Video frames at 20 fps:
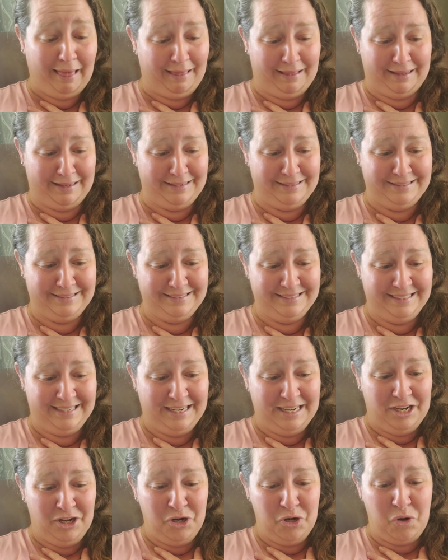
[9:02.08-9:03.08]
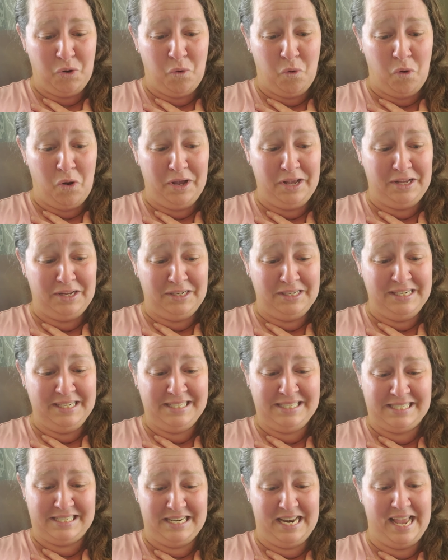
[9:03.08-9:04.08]
Ugh! Coiled
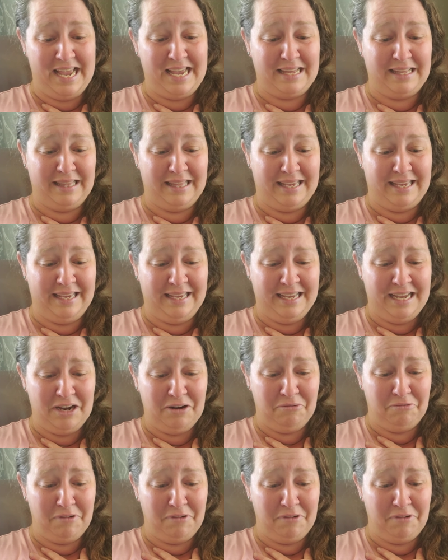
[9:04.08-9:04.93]
snakily, a